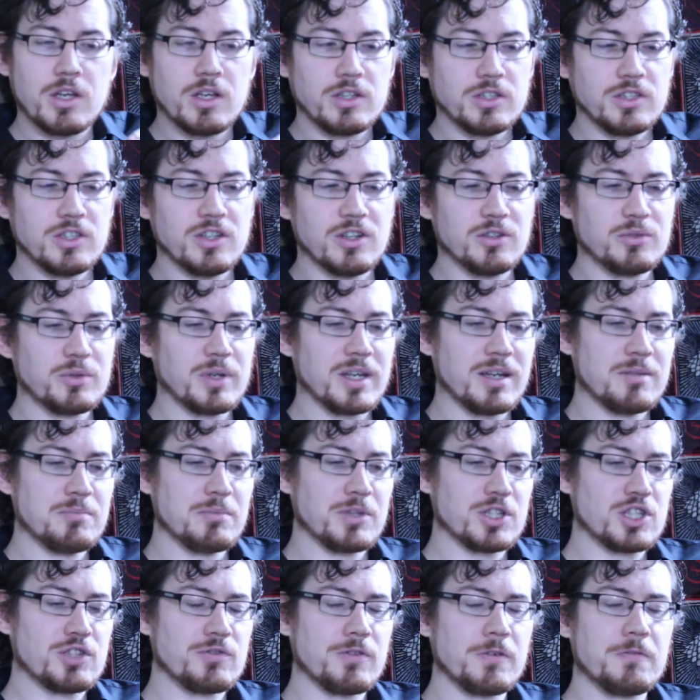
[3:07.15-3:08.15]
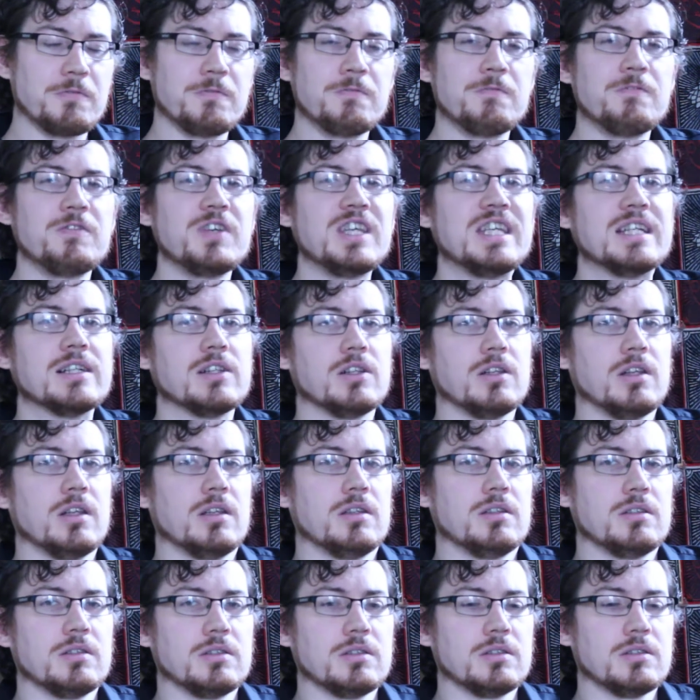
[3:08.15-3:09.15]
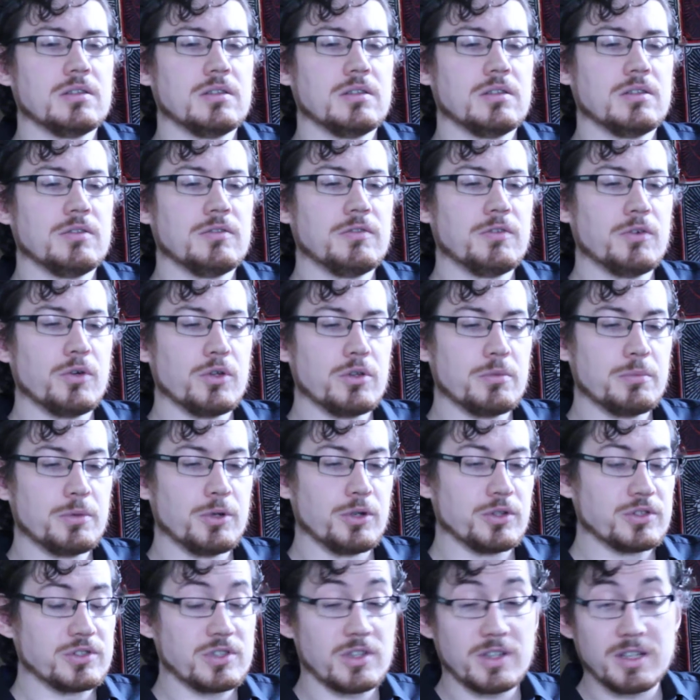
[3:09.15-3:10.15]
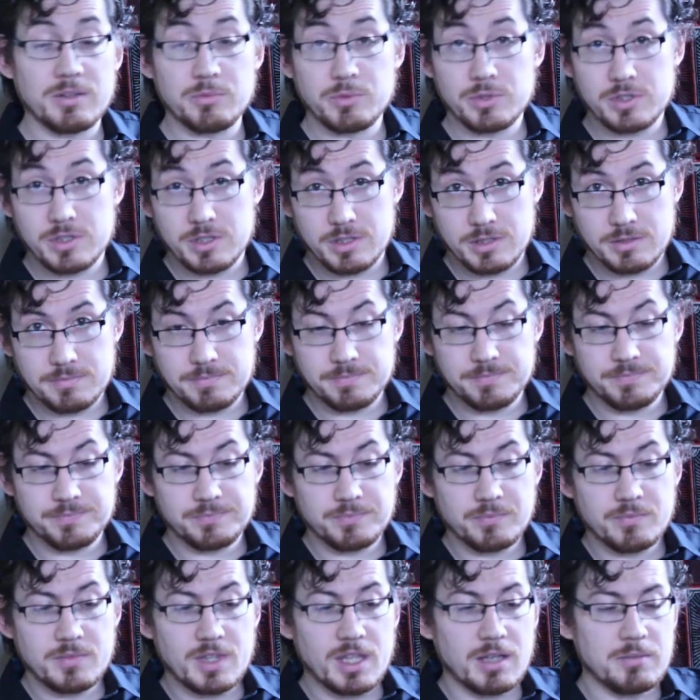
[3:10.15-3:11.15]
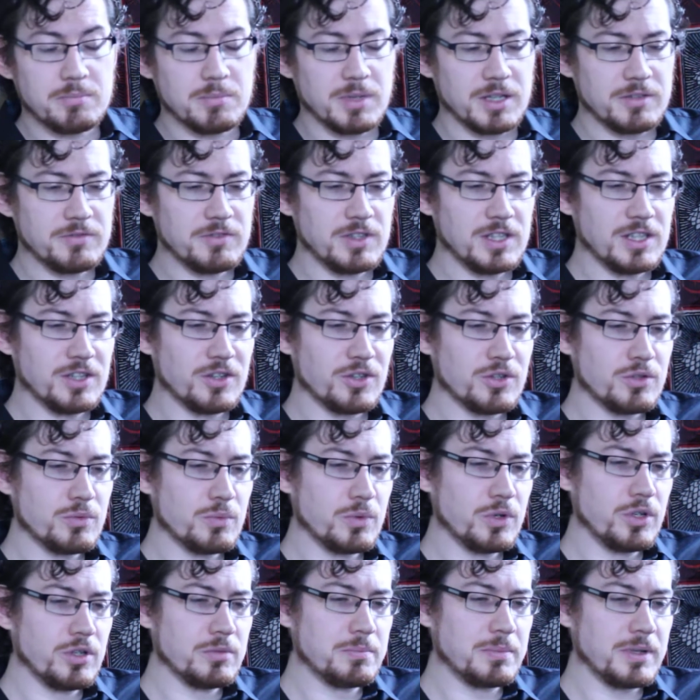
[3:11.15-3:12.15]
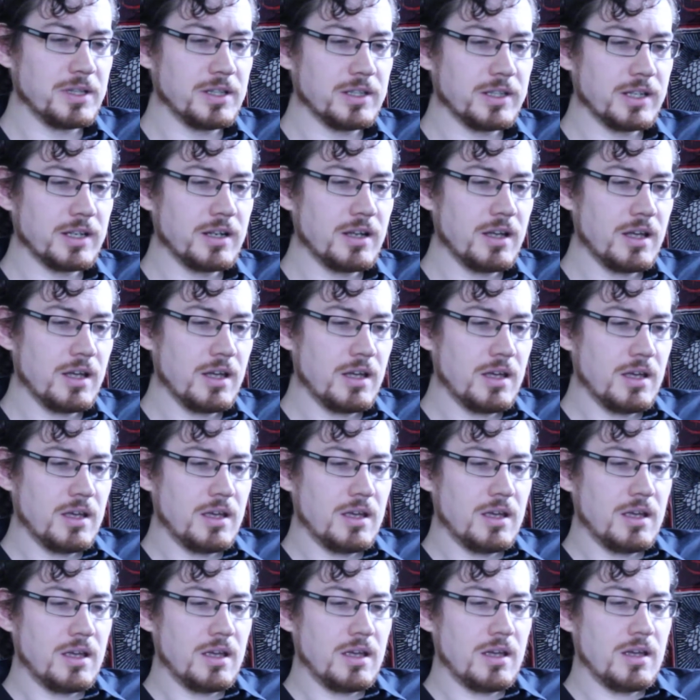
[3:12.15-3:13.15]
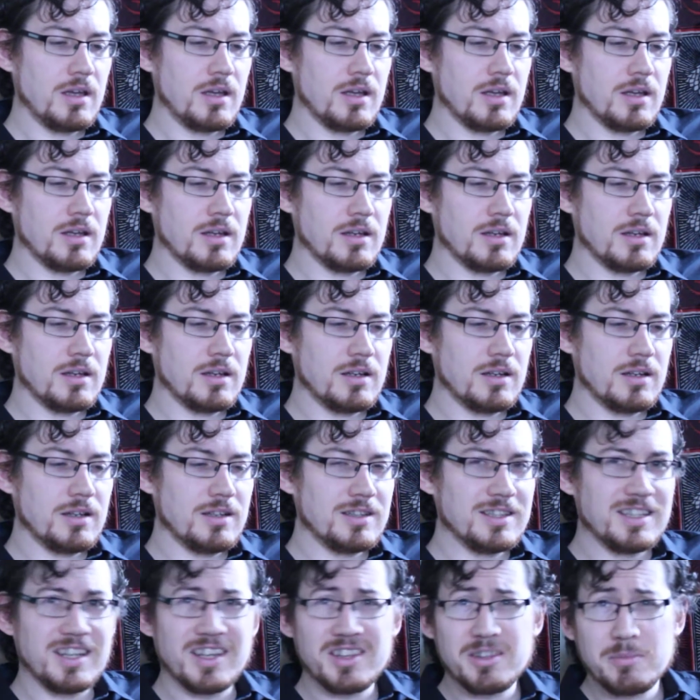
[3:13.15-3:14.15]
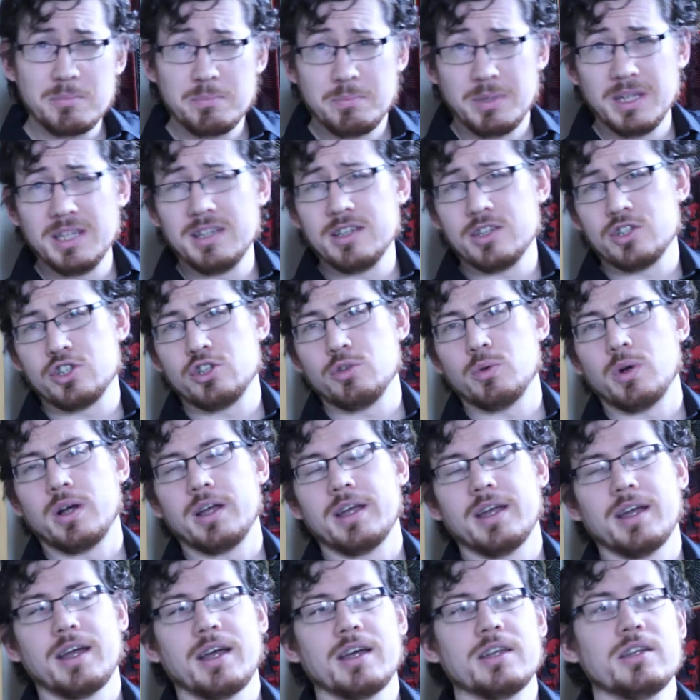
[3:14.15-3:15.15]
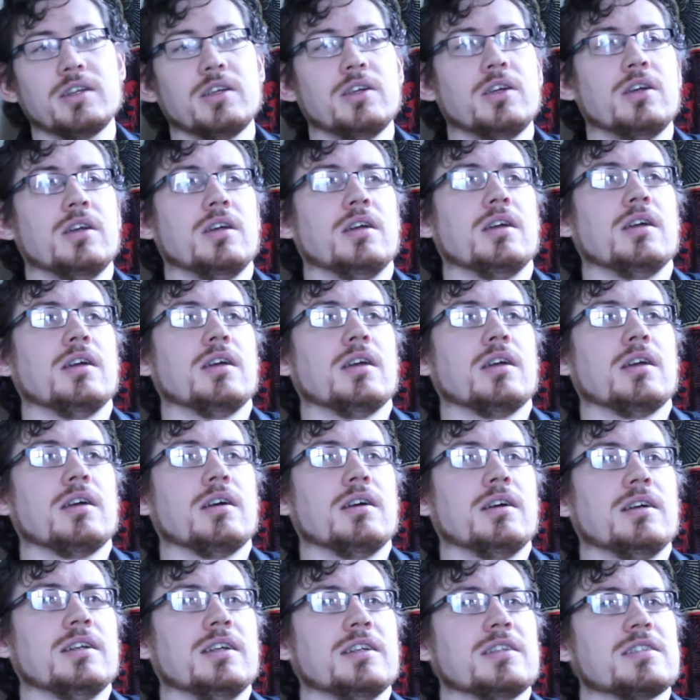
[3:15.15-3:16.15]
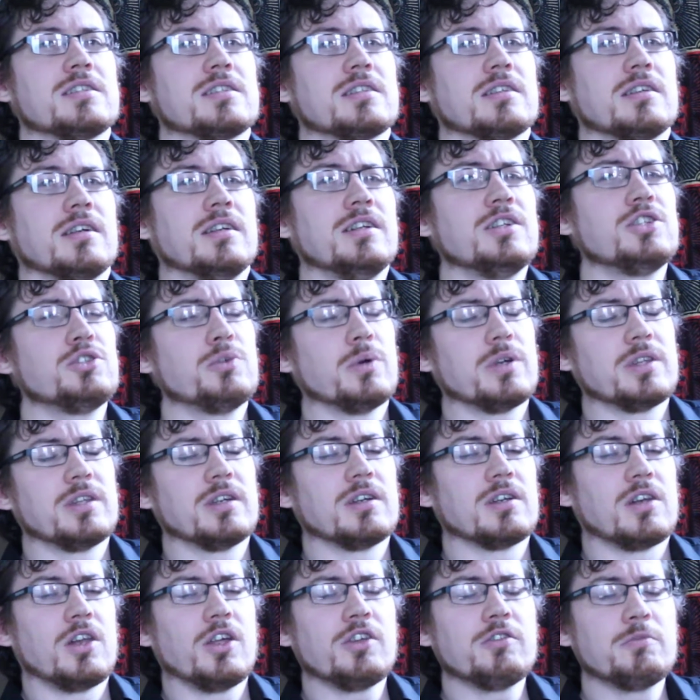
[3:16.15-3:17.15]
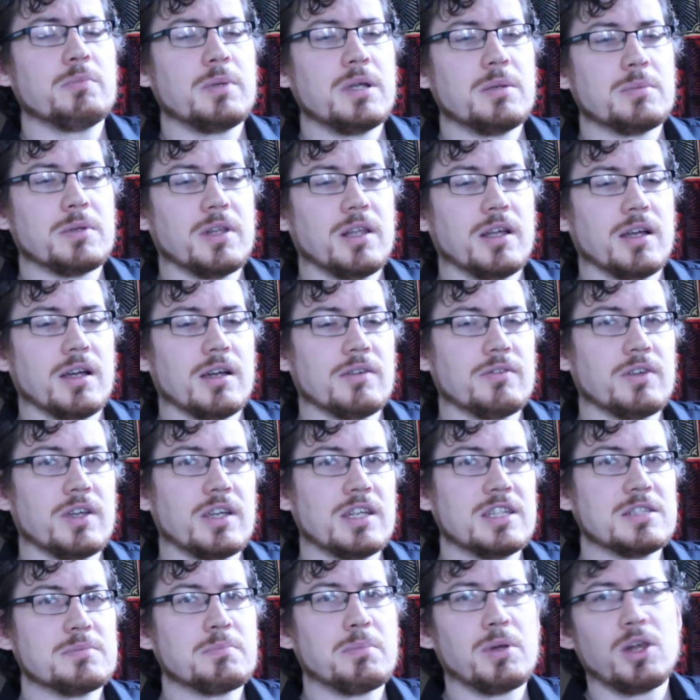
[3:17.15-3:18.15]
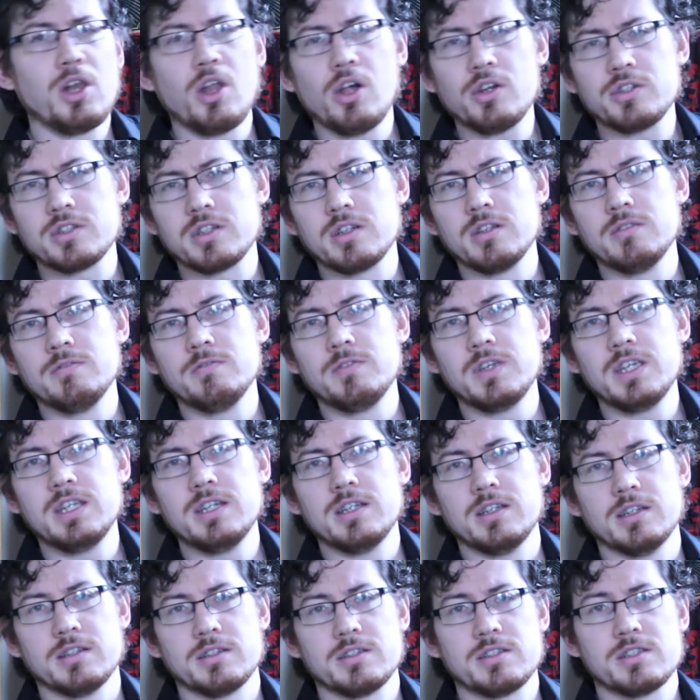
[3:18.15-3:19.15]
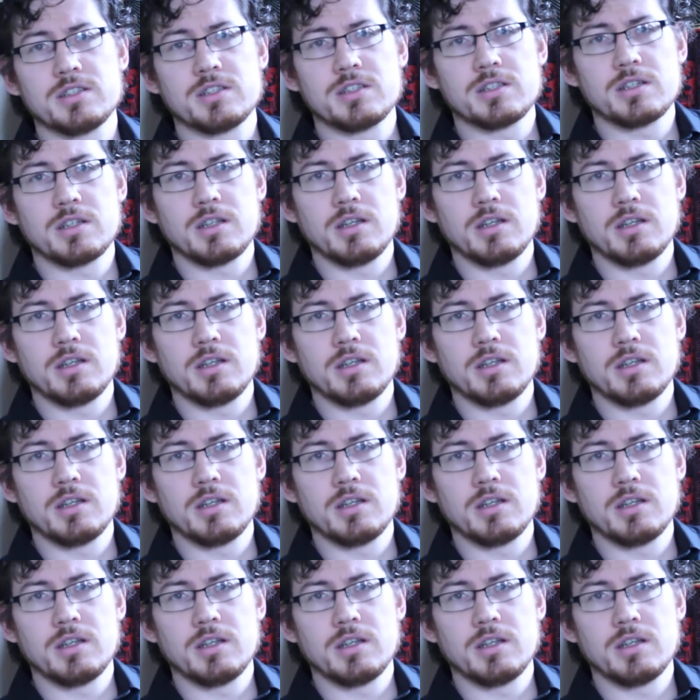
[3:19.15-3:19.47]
You don't get much of a feel for the book, so that was my feeling on the world building. And the other big issue I had, and it's an issue I think a lot of people have, is plot convenience.